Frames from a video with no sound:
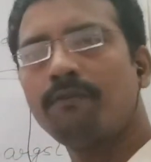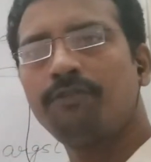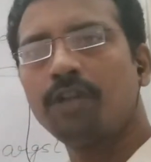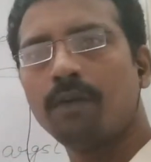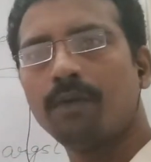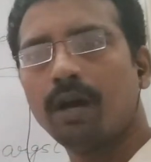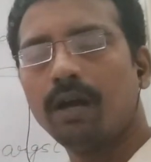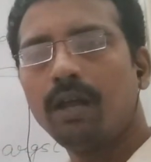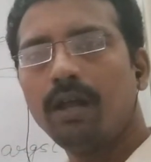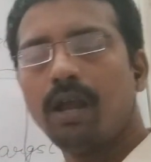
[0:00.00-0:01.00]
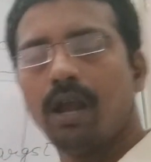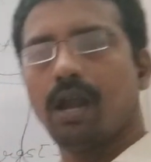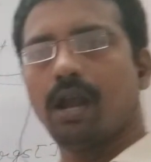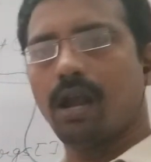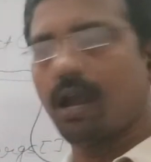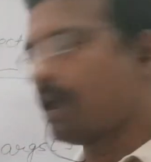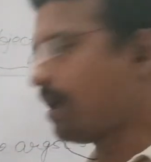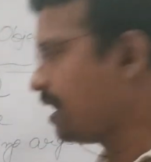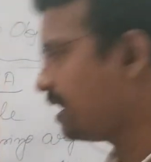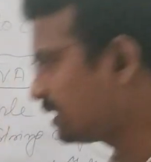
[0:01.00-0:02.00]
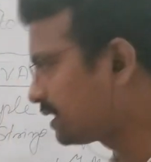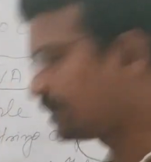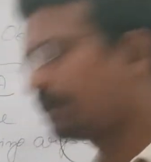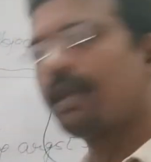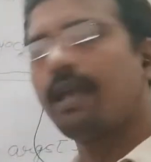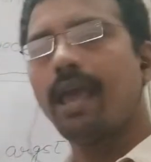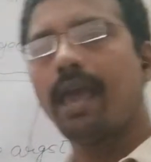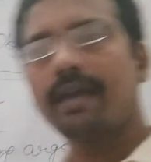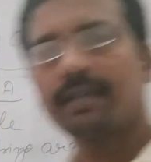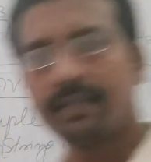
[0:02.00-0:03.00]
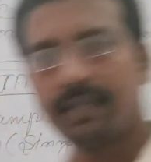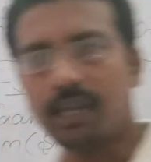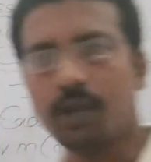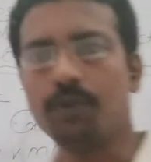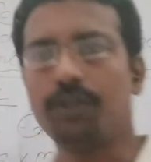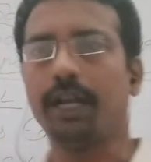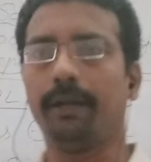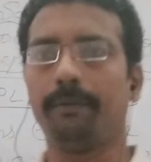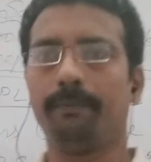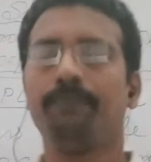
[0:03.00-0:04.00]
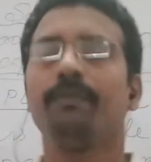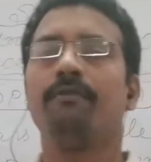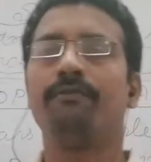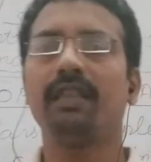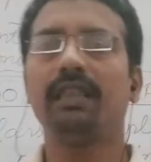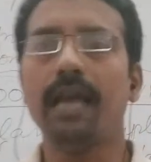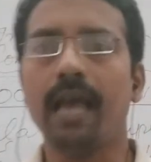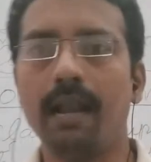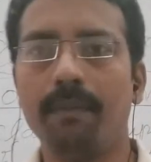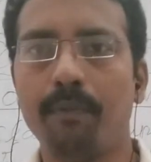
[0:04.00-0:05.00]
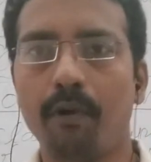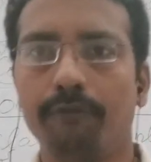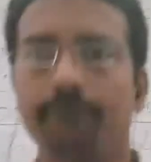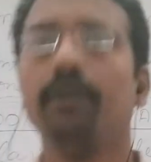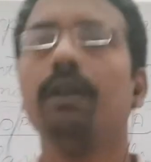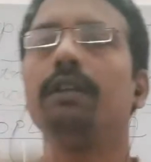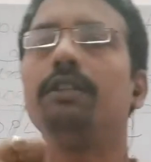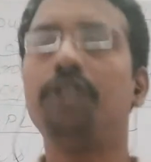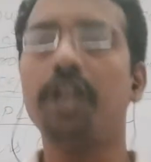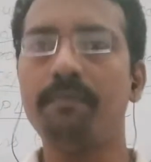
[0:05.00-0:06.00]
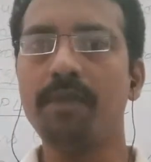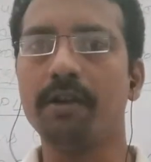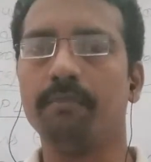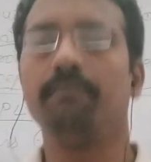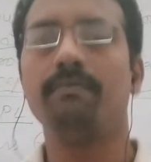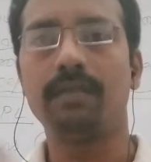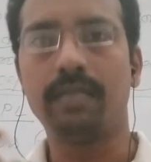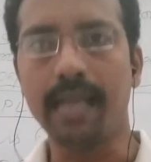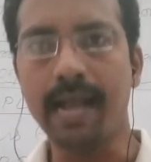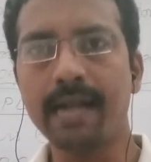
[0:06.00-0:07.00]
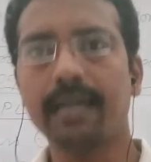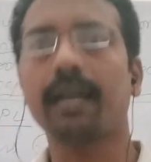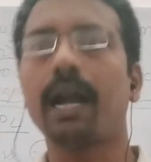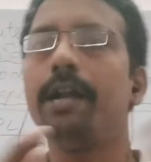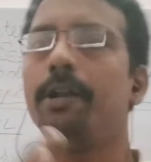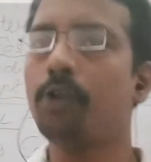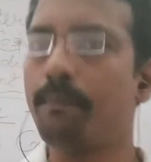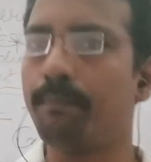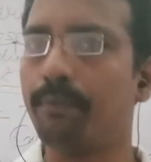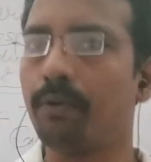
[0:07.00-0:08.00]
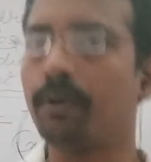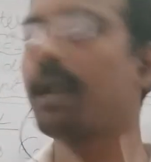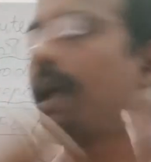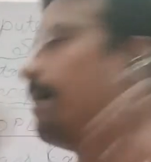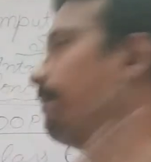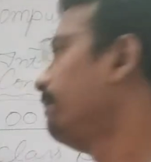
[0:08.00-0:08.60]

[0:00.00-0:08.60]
of Java is executing with the help of JVM, that kind of program